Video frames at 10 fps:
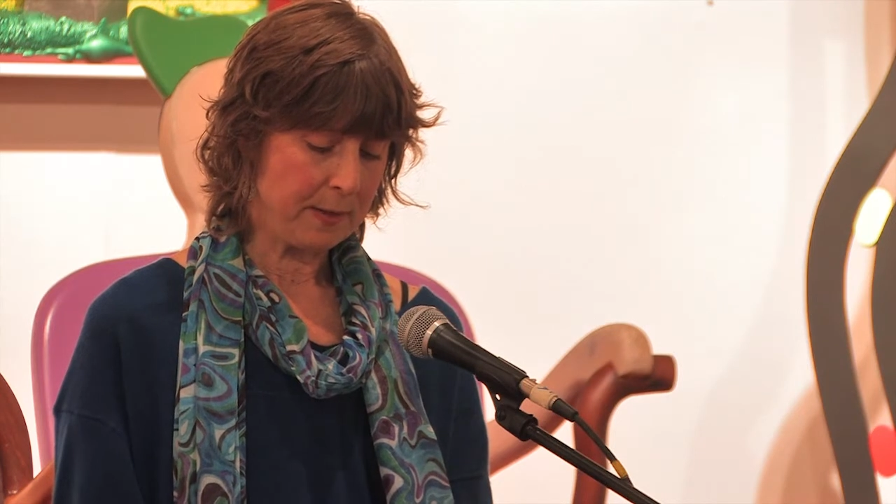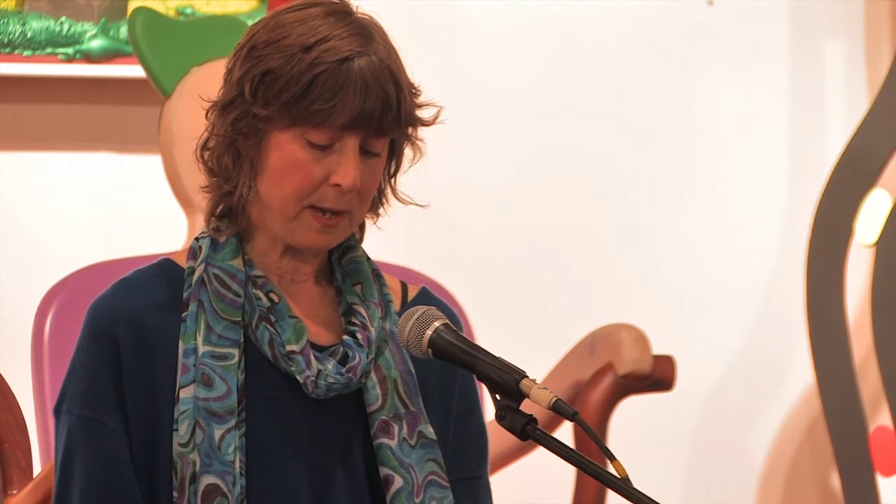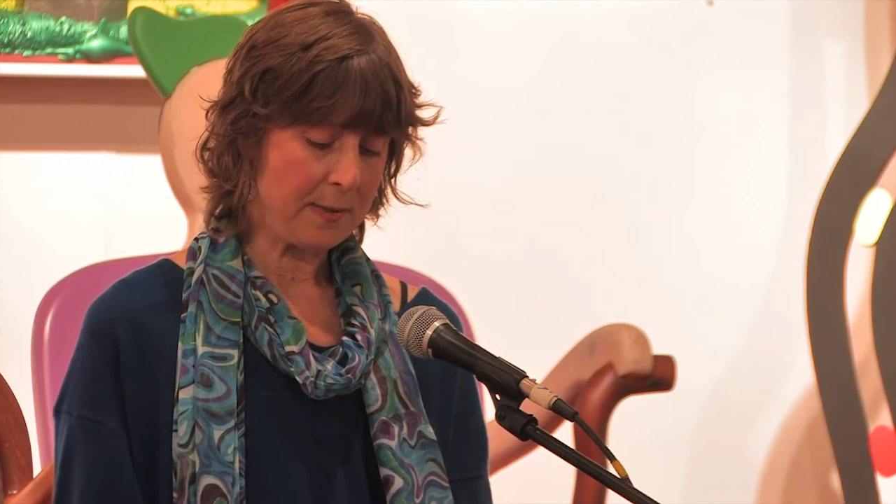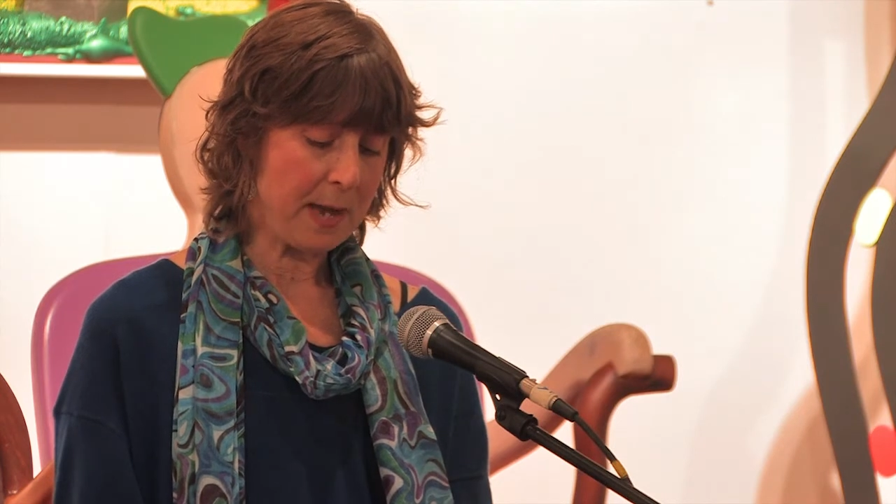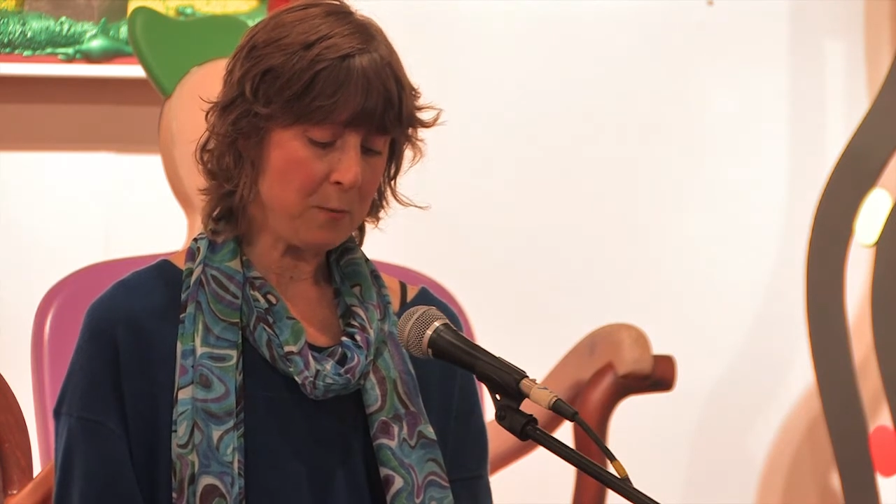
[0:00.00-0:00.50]

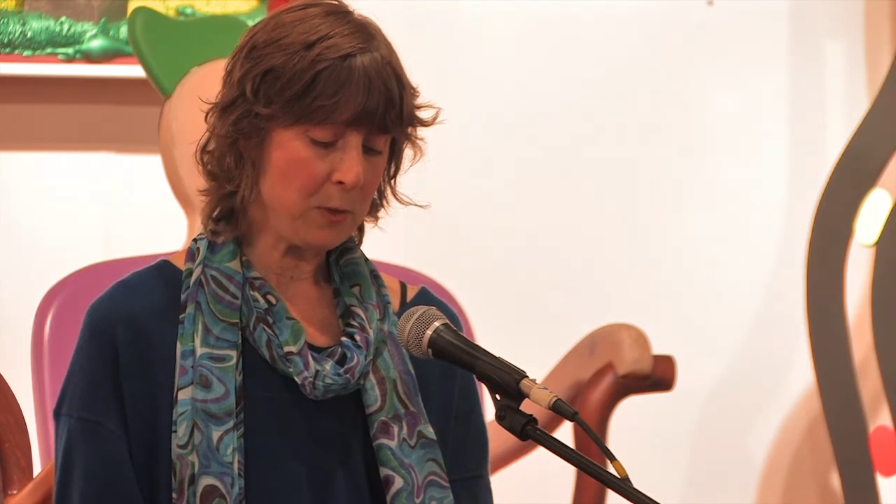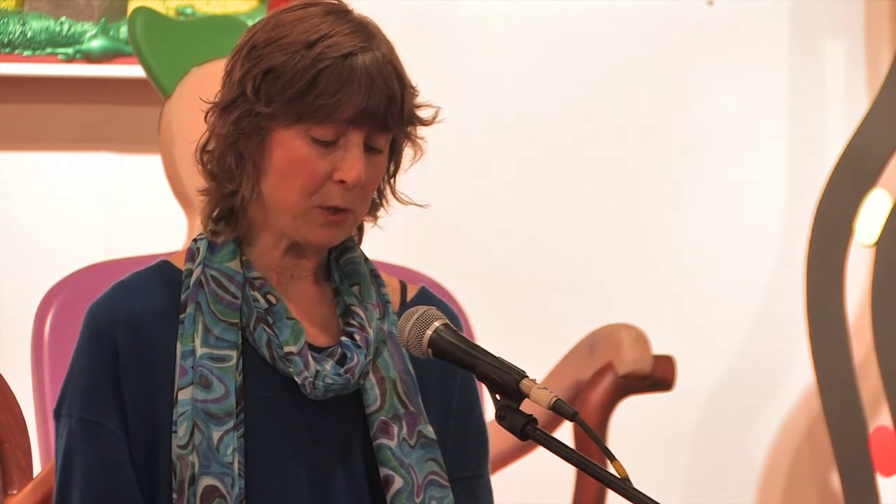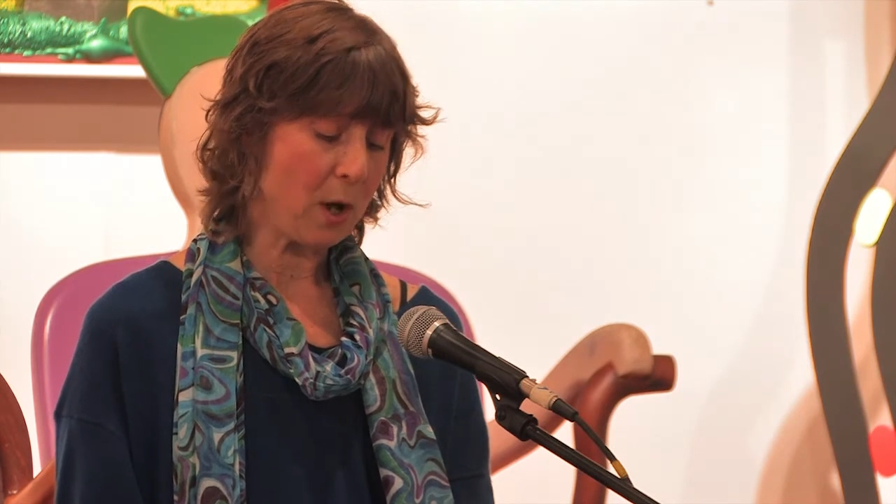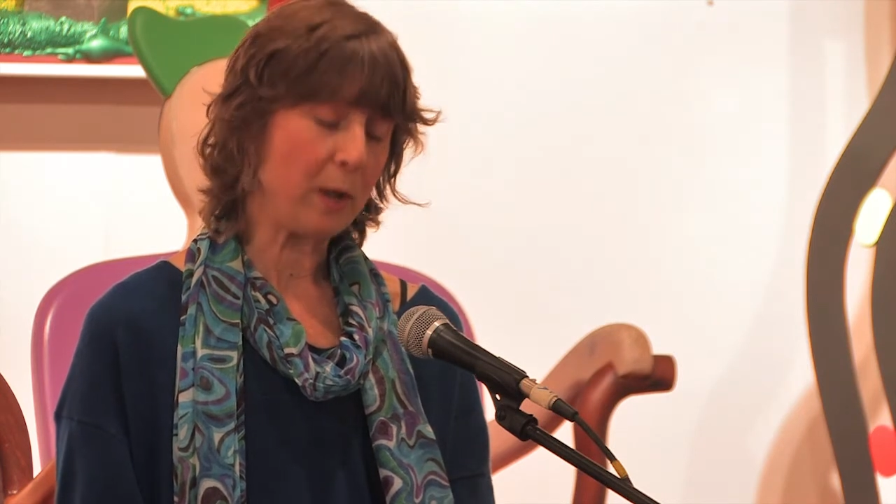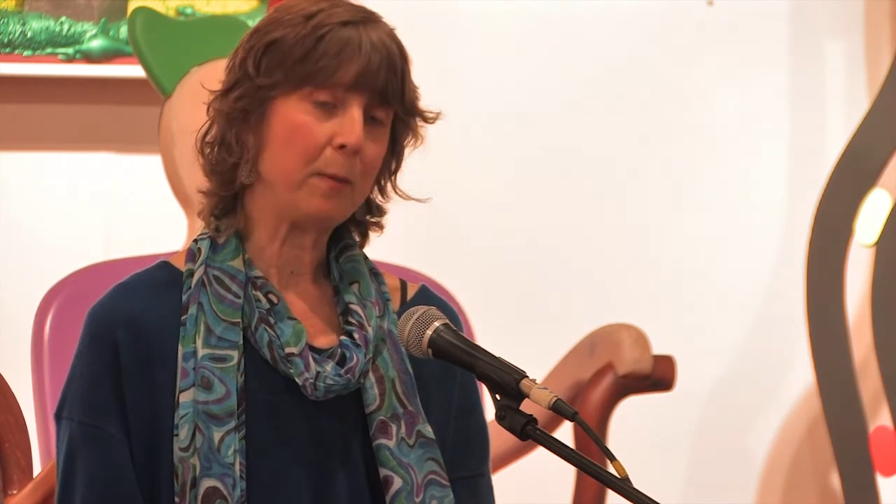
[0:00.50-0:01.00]
And then we
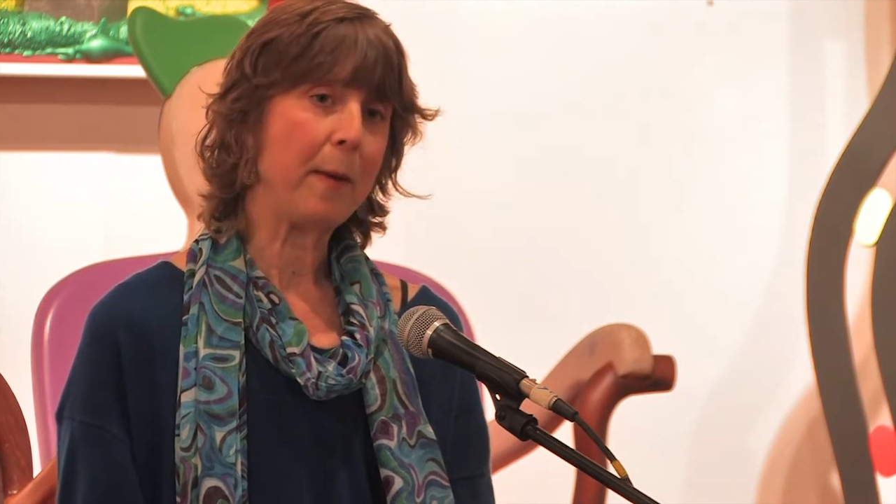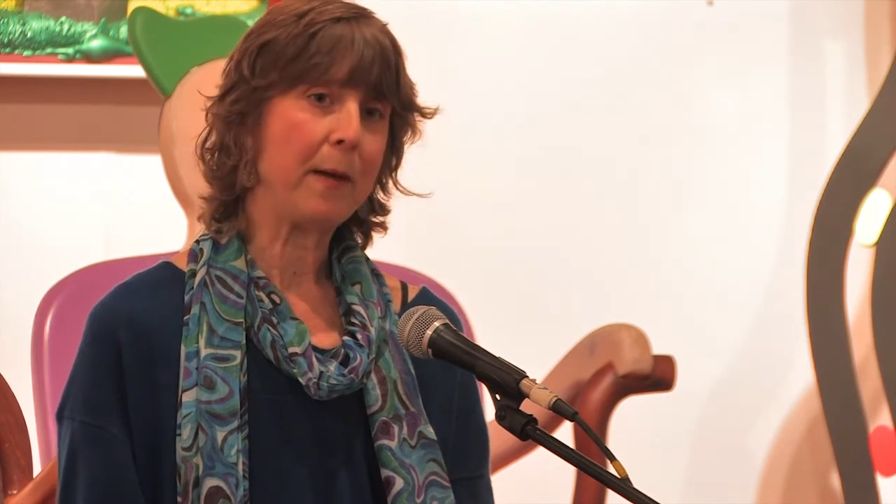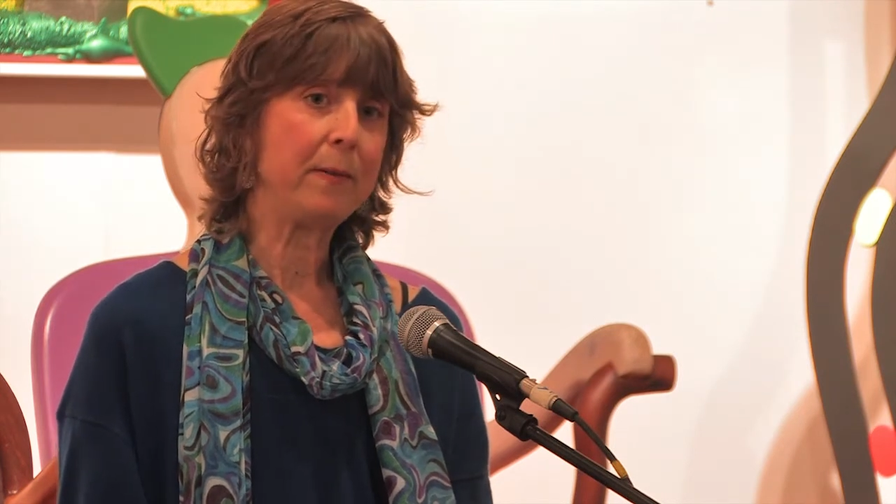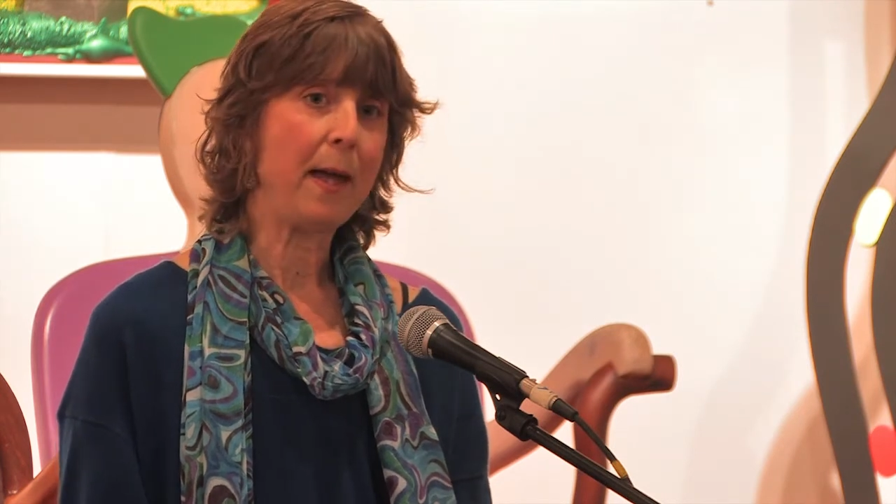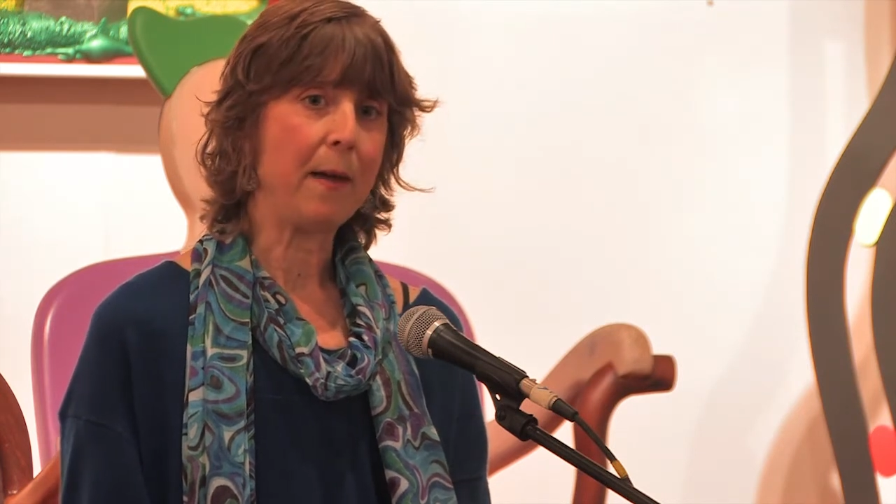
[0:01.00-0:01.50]
talked
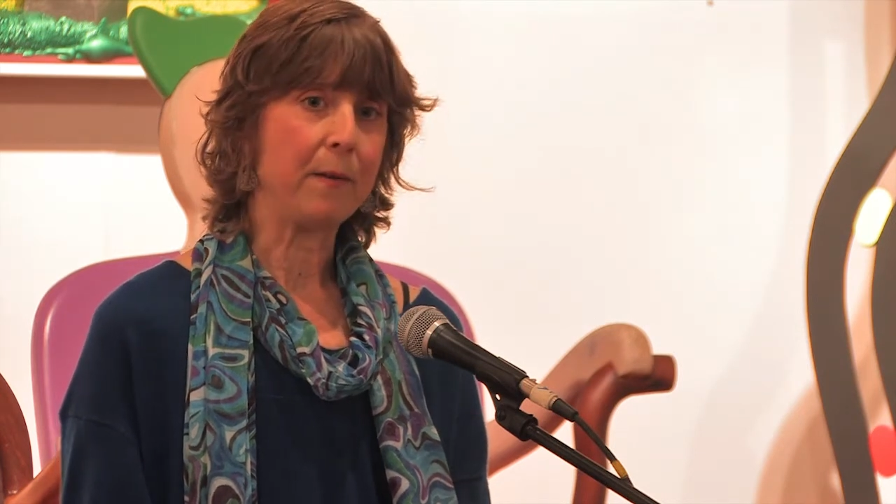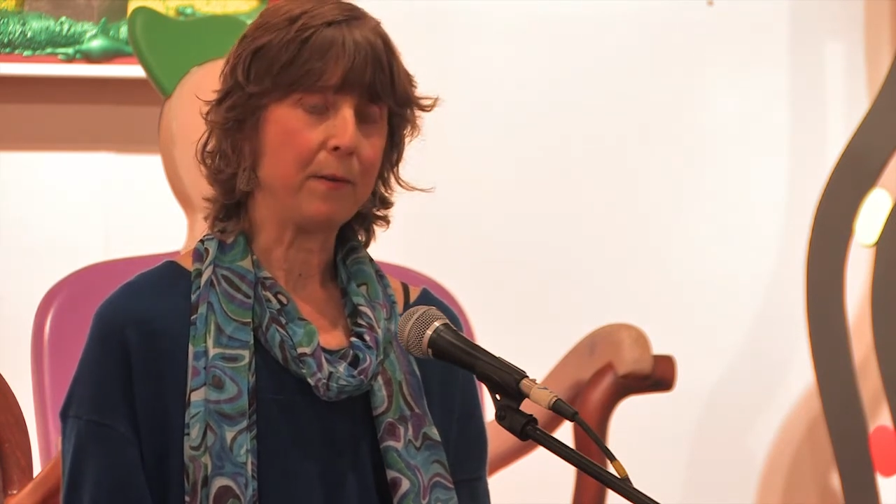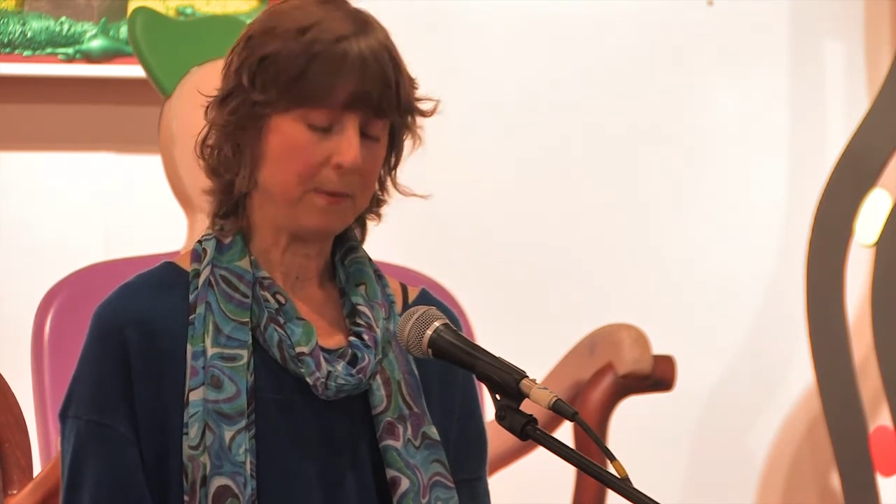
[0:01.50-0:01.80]
about death.